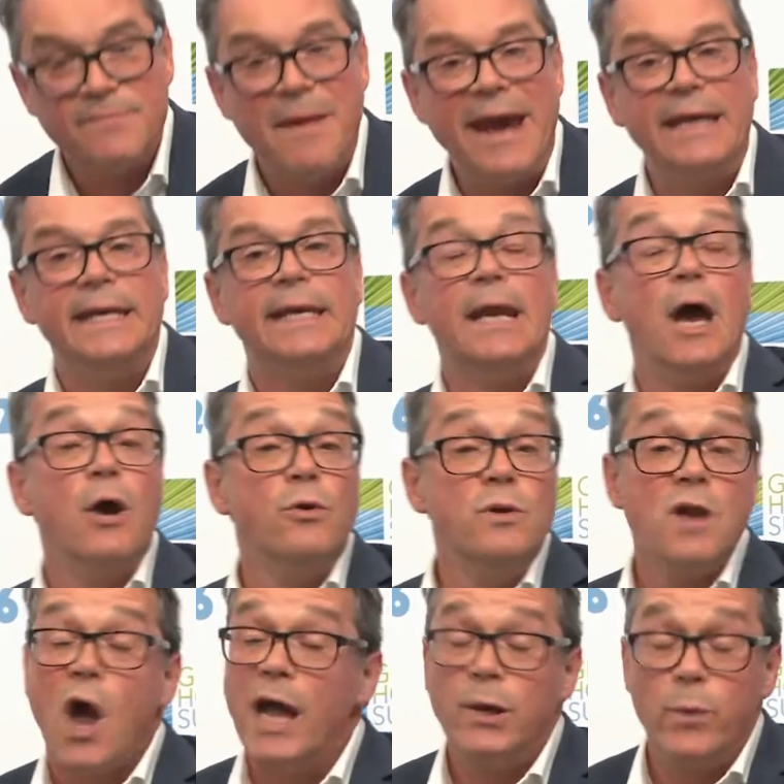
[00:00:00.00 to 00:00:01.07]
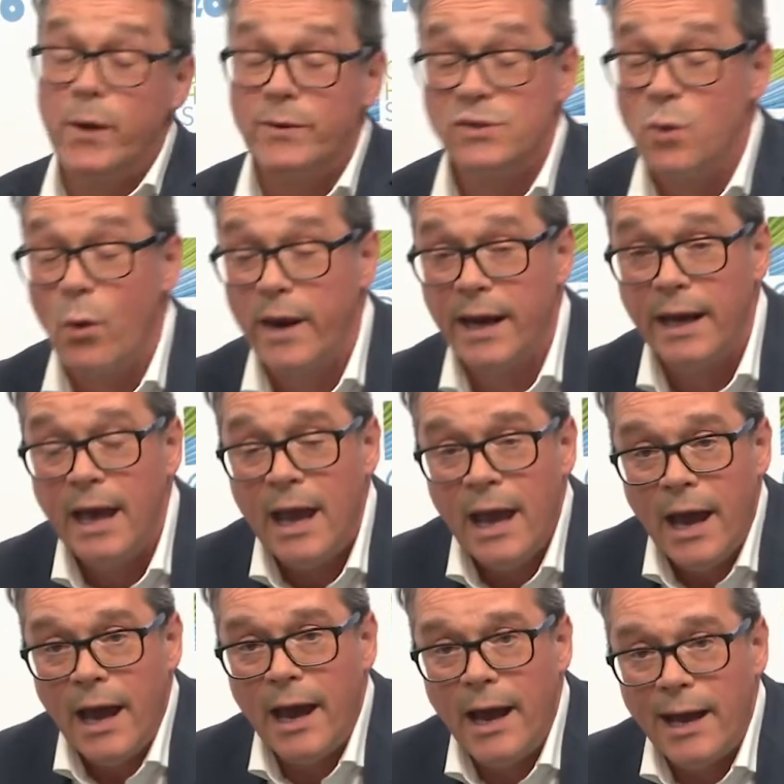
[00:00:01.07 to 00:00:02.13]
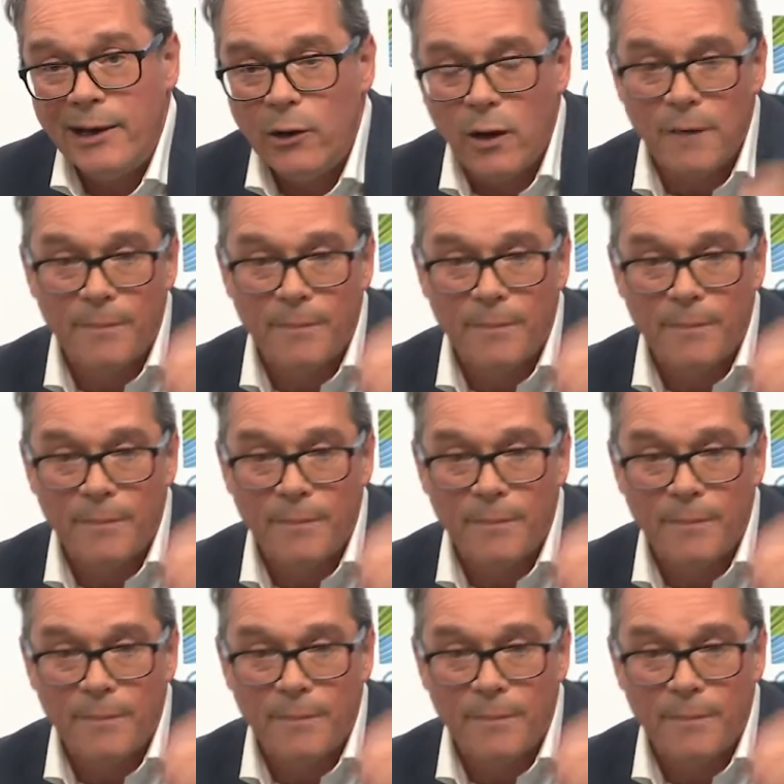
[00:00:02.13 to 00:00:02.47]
made in 2009. We were talking a lot